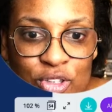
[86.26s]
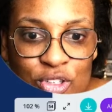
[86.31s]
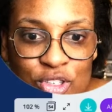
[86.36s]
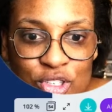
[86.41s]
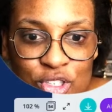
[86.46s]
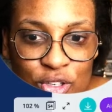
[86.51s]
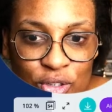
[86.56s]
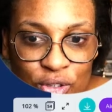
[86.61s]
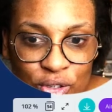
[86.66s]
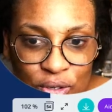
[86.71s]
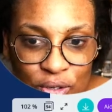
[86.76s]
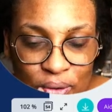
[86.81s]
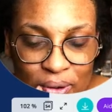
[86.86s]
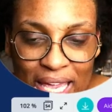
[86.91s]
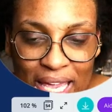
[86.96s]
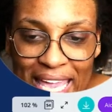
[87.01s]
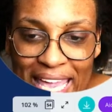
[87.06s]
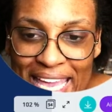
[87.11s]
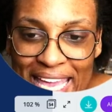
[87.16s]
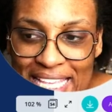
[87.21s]
to show you
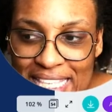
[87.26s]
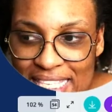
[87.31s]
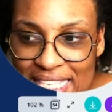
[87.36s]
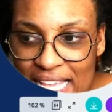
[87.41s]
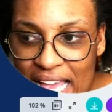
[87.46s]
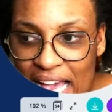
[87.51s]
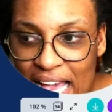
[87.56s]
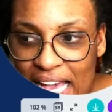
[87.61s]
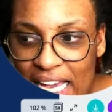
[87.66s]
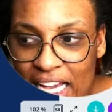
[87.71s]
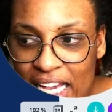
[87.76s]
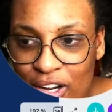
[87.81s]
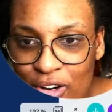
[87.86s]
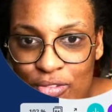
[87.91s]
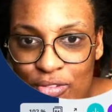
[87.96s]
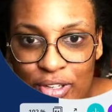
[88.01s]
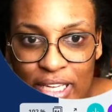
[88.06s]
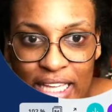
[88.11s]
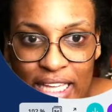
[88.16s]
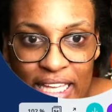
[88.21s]
is
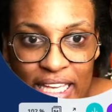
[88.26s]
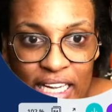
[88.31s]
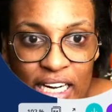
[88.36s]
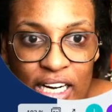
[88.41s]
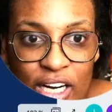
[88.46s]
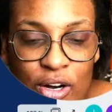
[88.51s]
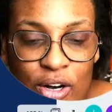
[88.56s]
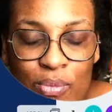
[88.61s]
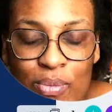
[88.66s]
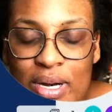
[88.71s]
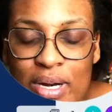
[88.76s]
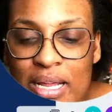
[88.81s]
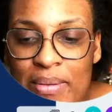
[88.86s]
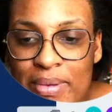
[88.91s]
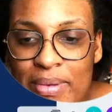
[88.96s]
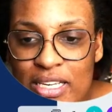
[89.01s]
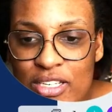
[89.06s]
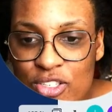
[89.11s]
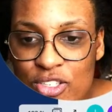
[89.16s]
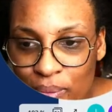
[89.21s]
over here, what I've
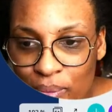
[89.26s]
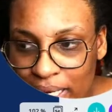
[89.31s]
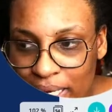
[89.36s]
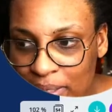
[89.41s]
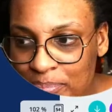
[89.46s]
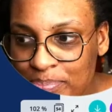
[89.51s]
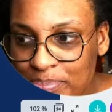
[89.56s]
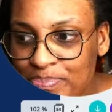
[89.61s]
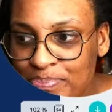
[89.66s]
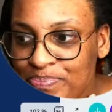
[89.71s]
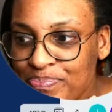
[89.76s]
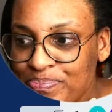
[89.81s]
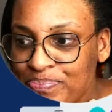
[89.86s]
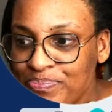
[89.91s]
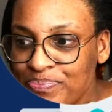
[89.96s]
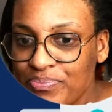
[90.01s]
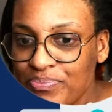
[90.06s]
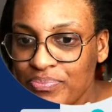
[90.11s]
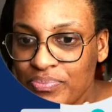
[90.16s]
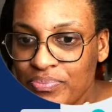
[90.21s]
been doing
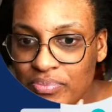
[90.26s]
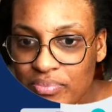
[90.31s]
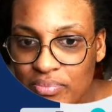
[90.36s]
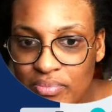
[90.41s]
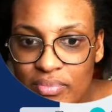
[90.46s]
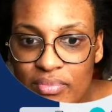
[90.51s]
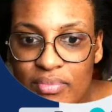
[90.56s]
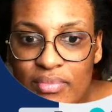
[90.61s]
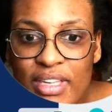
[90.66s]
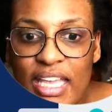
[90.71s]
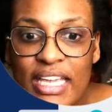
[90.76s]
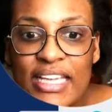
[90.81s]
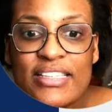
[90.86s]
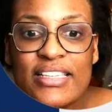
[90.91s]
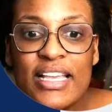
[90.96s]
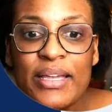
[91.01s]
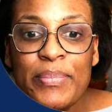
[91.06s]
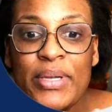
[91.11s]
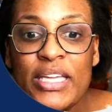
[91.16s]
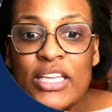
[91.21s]
is
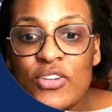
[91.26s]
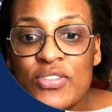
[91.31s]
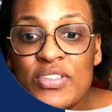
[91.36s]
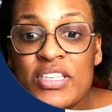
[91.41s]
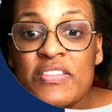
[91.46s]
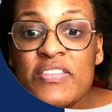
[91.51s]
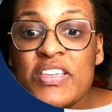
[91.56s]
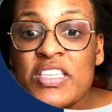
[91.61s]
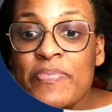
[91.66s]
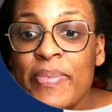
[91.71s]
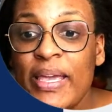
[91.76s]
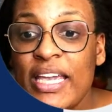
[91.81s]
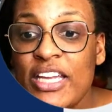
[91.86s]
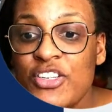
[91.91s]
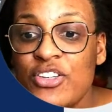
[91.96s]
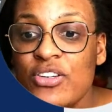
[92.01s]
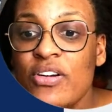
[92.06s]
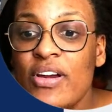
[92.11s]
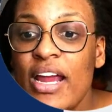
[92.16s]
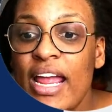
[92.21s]
I've been using this
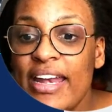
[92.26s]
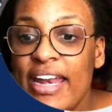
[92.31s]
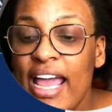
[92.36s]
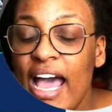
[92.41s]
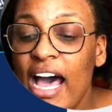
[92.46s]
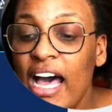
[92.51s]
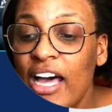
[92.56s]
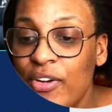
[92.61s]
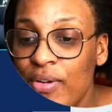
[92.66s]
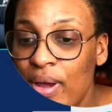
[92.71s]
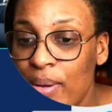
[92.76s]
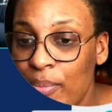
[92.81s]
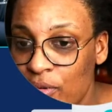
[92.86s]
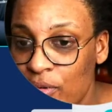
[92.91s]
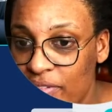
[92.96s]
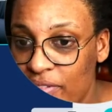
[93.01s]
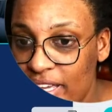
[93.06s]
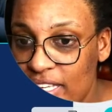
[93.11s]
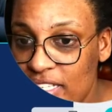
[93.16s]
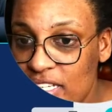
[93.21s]
picture and how do I
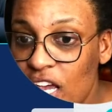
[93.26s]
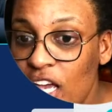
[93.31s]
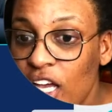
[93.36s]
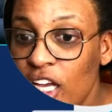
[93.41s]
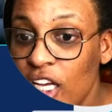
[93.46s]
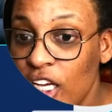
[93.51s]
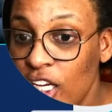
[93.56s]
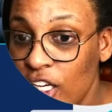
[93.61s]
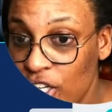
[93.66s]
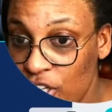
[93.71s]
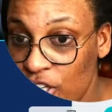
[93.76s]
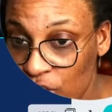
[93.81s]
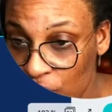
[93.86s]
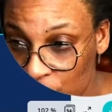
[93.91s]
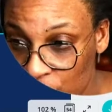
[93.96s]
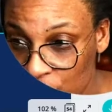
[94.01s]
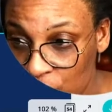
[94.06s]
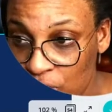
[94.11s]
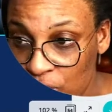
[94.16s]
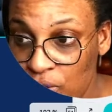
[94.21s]
move it
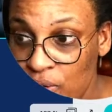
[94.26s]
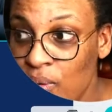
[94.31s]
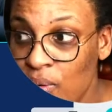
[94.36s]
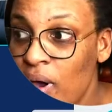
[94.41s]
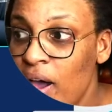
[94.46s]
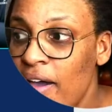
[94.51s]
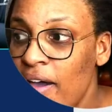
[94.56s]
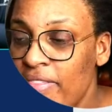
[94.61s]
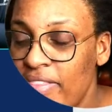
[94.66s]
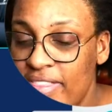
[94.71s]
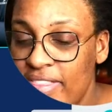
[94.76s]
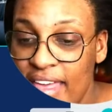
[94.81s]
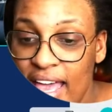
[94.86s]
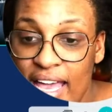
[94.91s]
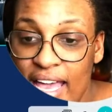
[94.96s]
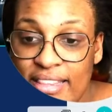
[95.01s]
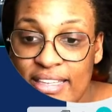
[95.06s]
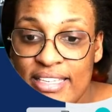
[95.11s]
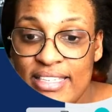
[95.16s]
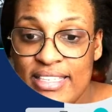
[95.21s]
to
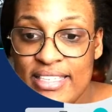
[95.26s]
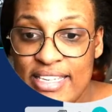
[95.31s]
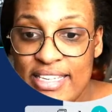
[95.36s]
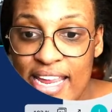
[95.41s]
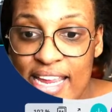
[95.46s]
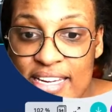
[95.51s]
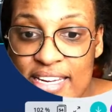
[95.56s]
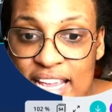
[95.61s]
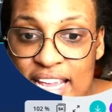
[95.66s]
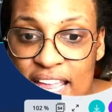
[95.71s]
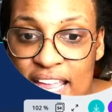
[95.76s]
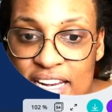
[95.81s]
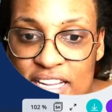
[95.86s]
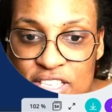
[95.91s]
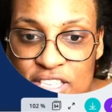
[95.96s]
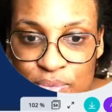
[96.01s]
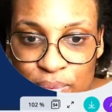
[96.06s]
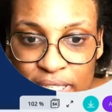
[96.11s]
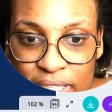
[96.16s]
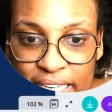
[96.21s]
that state. And
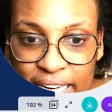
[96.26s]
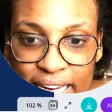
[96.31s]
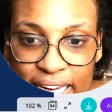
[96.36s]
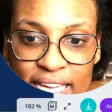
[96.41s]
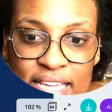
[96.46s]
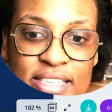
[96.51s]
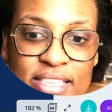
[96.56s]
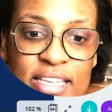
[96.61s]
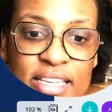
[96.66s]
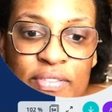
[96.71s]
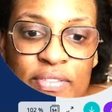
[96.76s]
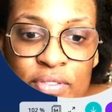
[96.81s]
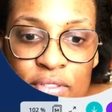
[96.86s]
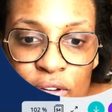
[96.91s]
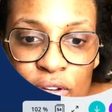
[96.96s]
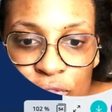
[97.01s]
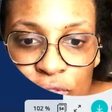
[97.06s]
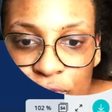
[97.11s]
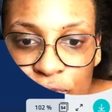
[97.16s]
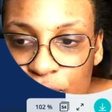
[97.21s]
it's really easy.
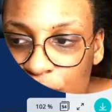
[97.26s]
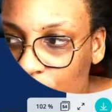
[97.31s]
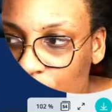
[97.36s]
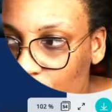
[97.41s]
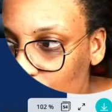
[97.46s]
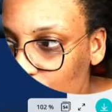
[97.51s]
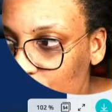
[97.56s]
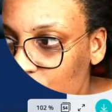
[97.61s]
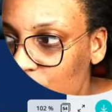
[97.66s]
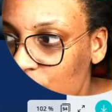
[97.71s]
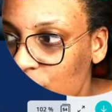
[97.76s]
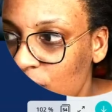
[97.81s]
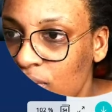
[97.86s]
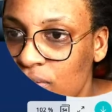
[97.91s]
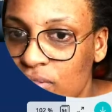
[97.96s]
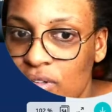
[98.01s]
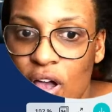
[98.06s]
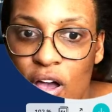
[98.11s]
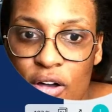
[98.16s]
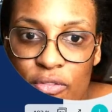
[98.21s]
First
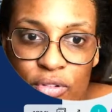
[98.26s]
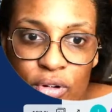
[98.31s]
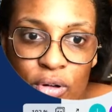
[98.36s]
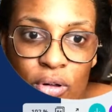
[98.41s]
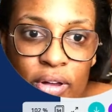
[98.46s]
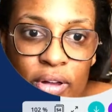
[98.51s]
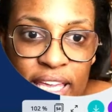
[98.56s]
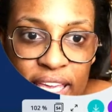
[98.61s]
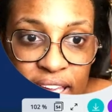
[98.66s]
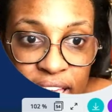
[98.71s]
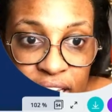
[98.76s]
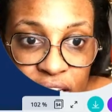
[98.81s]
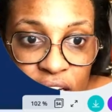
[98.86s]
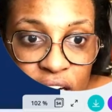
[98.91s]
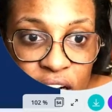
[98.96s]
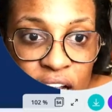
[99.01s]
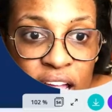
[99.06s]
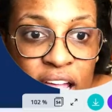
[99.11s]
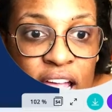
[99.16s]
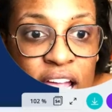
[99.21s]
of all,
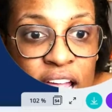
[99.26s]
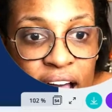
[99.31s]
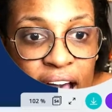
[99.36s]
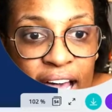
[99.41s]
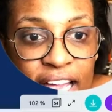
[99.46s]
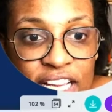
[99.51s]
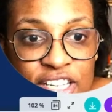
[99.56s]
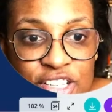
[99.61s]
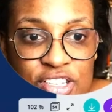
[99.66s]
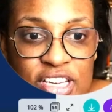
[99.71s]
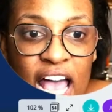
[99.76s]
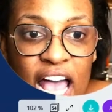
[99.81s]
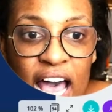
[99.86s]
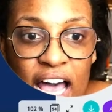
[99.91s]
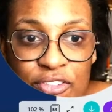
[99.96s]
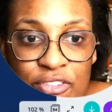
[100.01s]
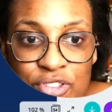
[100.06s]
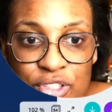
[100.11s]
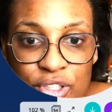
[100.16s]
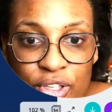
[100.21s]
here, I just
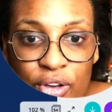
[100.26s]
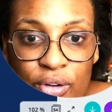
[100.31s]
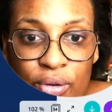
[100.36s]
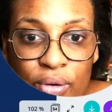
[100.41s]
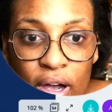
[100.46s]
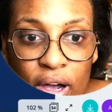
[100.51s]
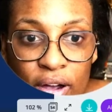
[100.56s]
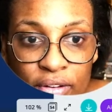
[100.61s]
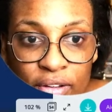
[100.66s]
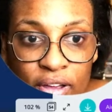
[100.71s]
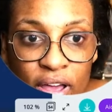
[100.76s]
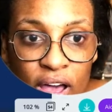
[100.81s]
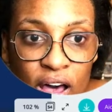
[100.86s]
have to go on